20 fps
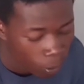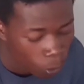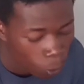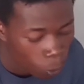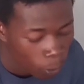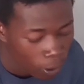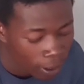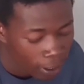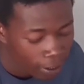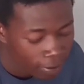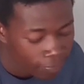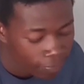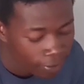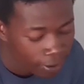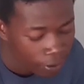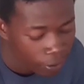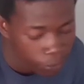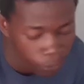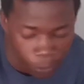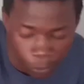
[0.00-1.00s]
whenever
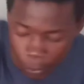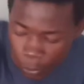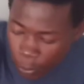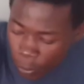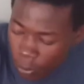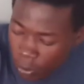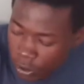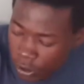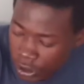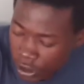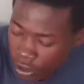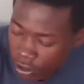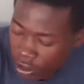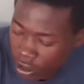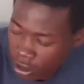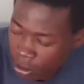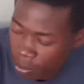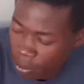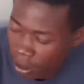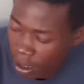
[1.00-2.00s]
you see
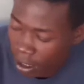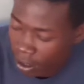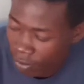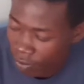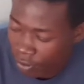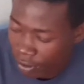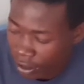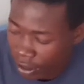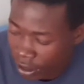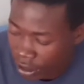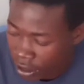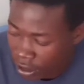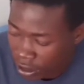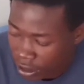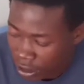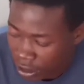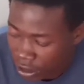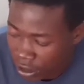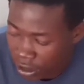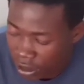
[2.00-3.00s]
these black
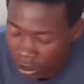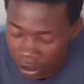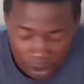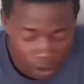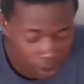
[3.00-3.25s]
things,